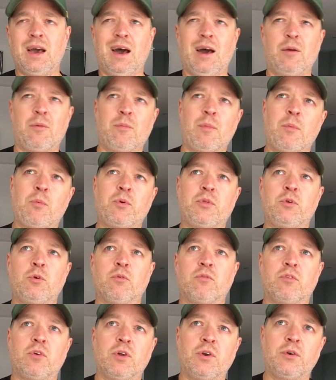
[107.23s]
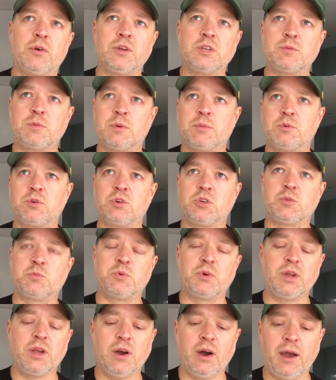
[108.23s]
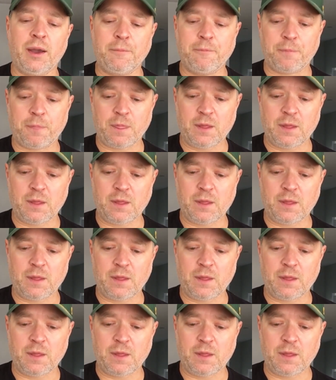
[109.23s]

I don't remember what the over-under is, but I'm sure it's pretty high.